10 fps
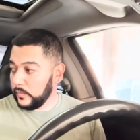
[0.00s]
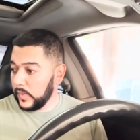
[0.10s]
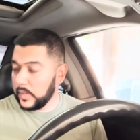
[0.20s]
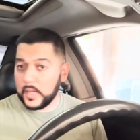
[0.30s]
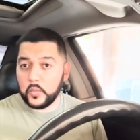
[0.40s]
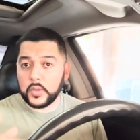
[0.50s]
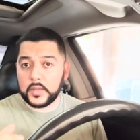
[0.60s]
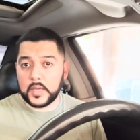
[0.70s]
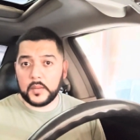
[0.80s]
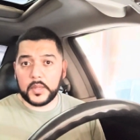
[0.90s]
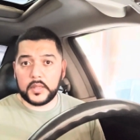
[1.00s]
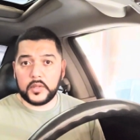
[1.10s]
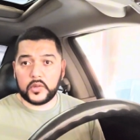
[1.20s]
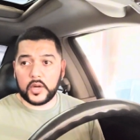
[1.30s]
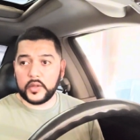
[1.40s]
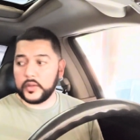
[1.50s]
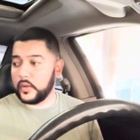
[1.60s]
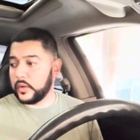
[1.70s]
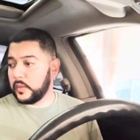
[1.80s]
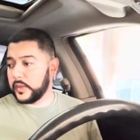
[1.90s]
And then one thing about these Chargers,
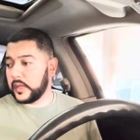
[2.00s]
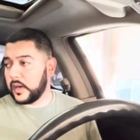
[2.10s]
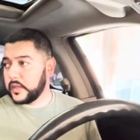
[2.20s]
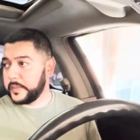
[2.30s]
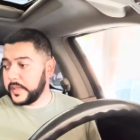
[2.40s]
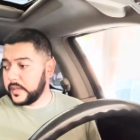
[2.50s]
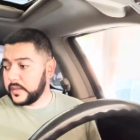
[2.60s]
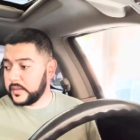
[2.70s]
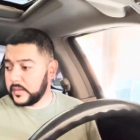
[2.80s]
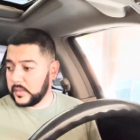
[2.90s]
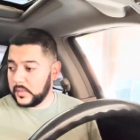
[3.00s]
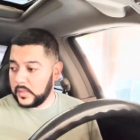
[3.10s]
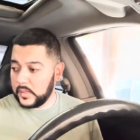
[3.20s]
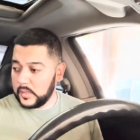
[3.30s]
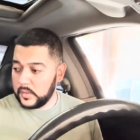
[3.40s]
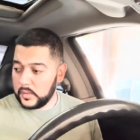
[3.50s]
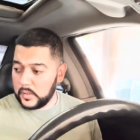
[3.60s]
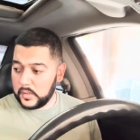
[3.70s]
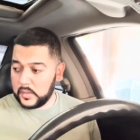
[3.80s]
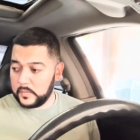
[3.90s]
don't come with a lot of speakers.
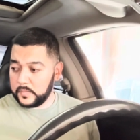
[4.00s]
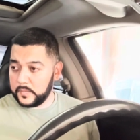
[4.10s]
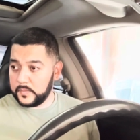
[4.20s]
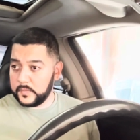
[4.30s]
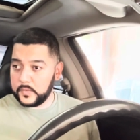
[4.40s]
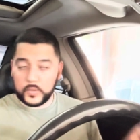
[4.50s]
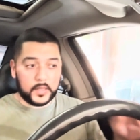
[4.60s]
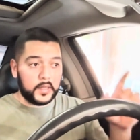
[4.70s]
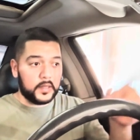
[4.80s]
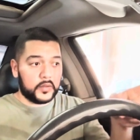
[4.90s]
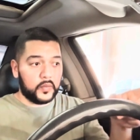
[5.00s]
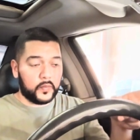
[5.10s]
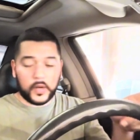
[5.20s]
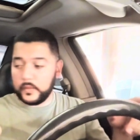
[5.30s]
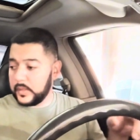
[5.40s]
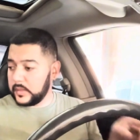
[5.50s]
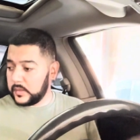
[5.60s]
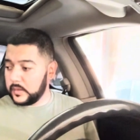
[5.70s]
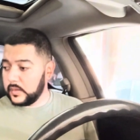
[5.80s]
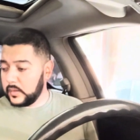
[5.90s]
So I did these two front
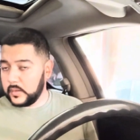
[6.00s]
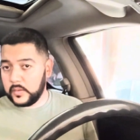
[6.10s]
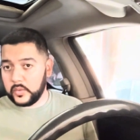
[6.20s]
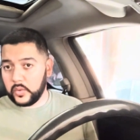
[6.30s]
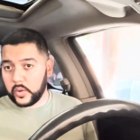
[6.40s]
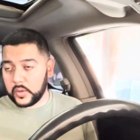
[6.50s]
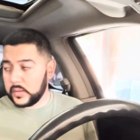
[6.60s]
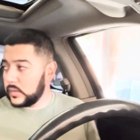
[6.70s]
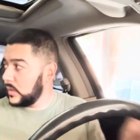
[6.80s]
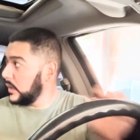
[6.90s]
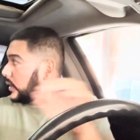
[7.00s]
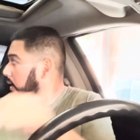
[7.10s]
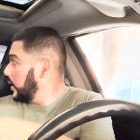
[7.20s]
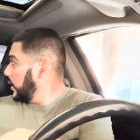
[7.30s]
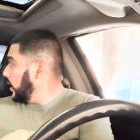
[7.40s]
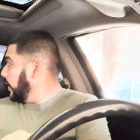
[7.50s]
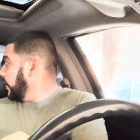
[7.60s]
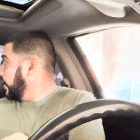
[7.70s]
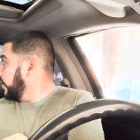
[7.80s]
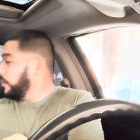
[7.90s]
ones, the doors, and
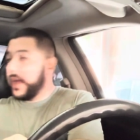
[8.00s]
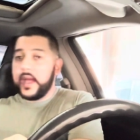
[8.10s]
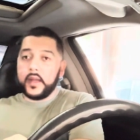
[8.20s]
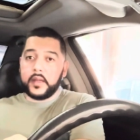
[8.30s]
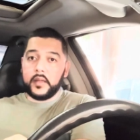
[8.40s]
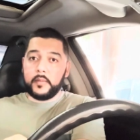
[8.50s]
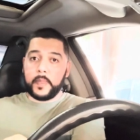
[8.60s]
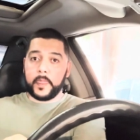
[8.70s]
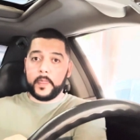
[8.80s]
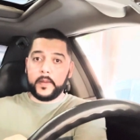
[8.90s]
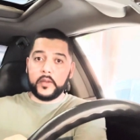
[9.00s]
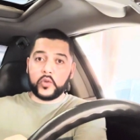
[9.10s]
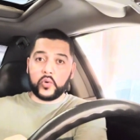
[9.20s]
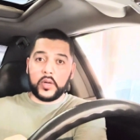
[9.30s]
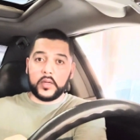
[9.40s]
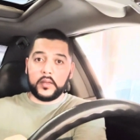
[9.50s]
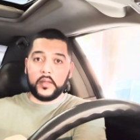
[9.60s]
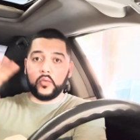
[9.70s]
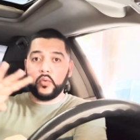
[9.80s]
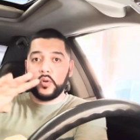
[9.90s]
then in the back and the trunk,
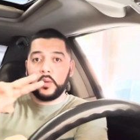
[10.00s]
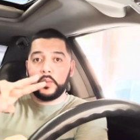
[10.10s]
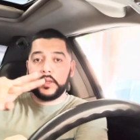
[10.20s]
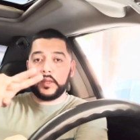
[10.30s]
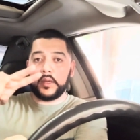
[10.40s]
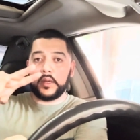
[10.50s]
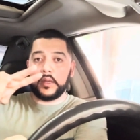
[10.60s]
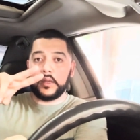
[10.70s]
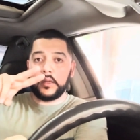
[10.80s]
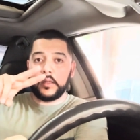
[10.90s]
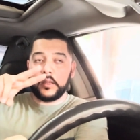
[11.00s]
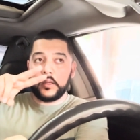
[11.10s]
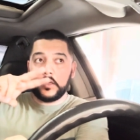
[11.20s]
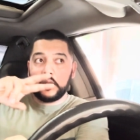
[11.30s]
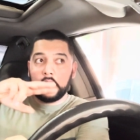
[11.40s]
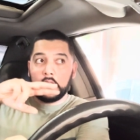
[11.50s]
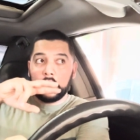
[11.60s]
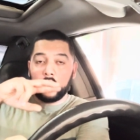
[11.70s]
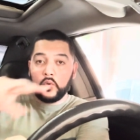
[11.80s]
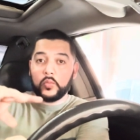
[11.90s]
they do come with
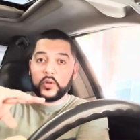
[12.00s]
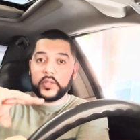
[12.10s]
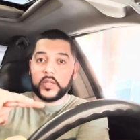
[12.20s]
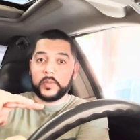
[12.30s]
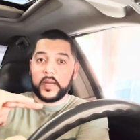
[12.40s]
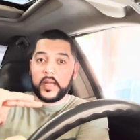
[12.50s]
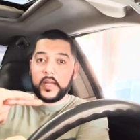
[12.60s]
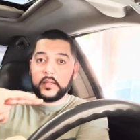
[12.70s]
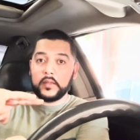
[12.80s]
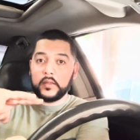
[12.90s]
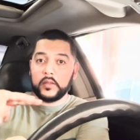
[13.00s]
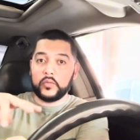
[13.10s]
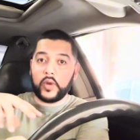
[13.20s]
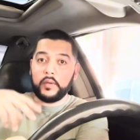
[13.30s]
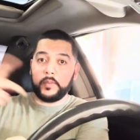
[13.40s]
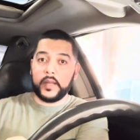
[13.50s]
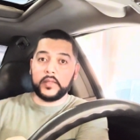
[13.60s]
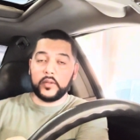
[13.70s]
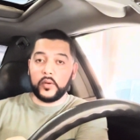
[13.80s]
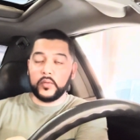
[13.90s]
two more 6x9s. So I
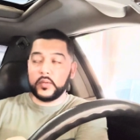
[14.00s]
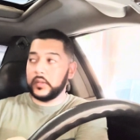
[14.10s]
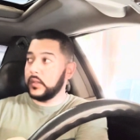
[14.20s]
replaced those.